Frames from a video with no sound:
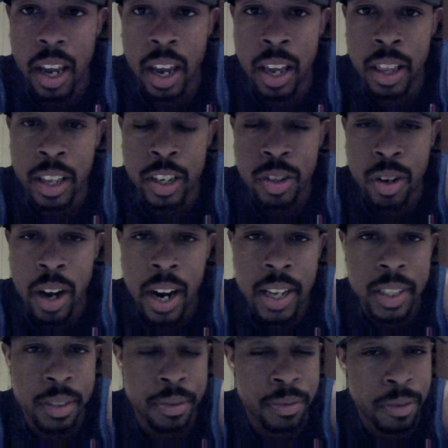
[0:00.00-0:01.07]
and they
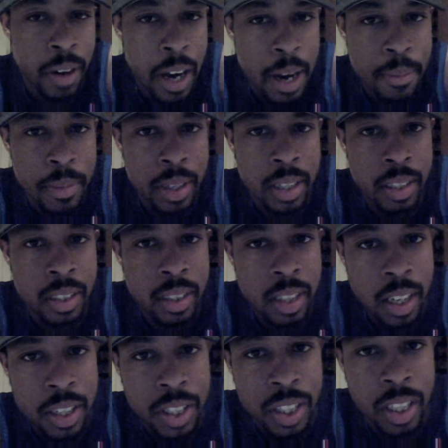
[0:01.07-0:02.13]
tried to frame the
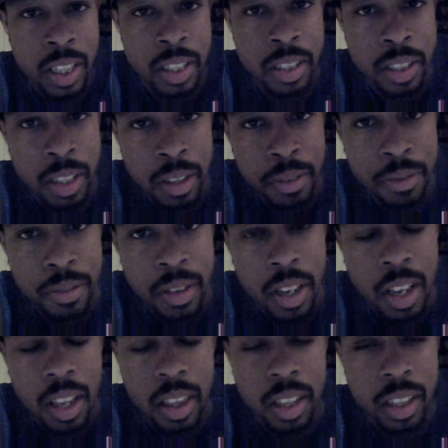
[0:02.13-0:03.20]
discussion as if
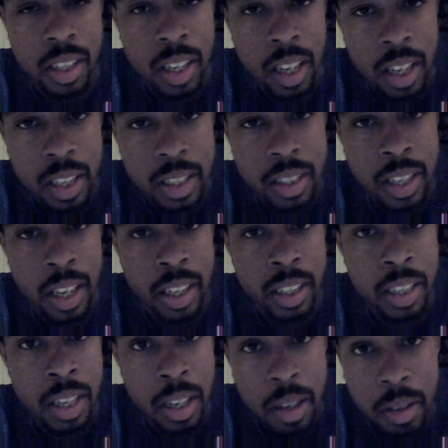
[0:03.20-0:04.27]
the kids that
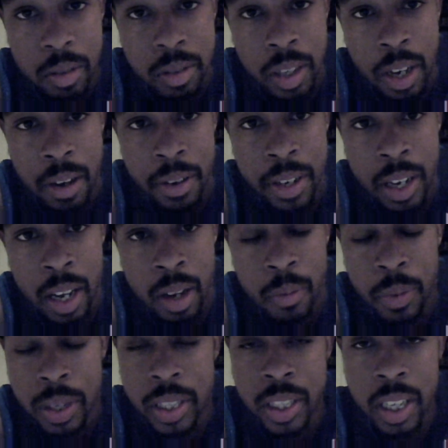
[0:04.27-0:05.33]
killed
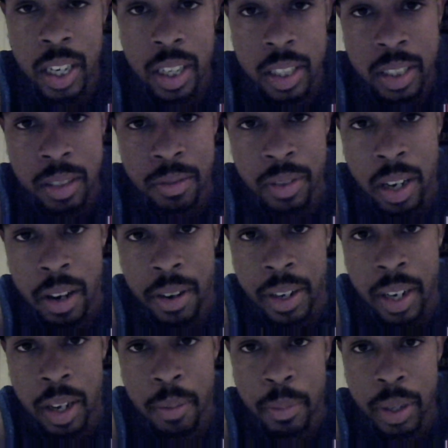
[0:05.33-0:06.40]
Darian were jealous of
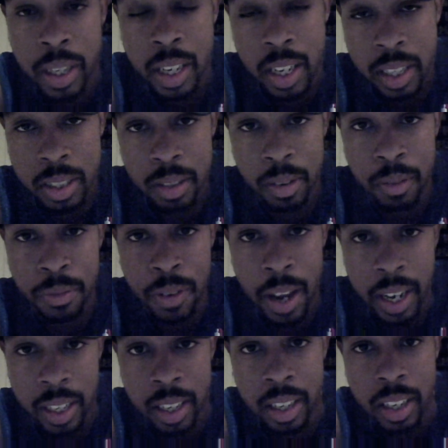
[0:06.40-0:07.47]
Darian because of the
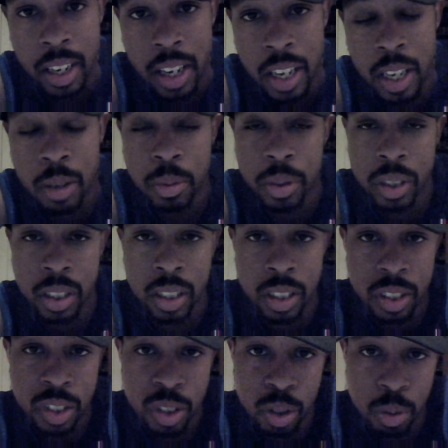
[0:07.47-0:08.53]
fact that he was a
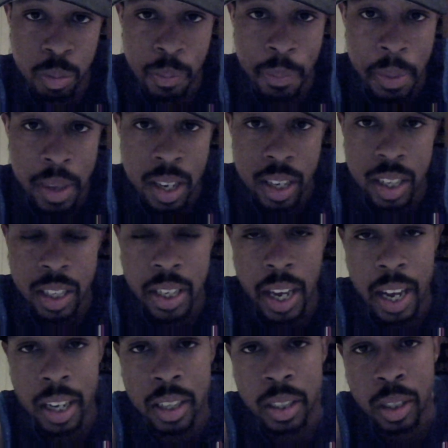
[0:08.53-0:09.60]
good student, he
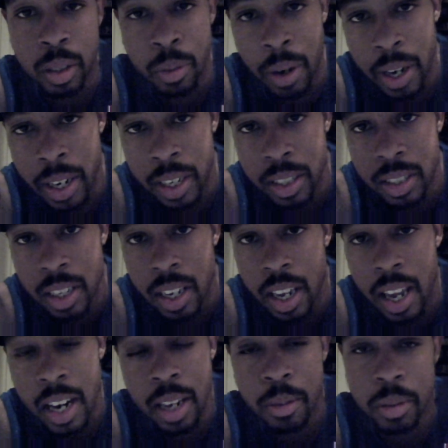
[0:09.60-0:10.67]
got good grades,
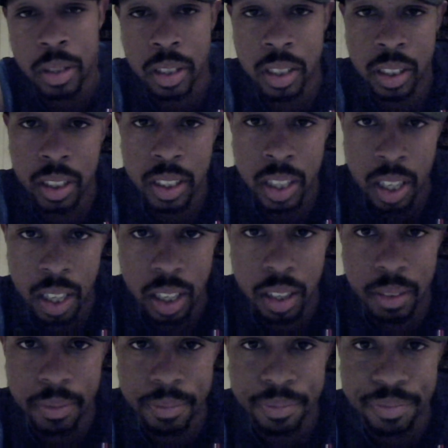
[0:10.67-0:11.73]
and he was a good kid.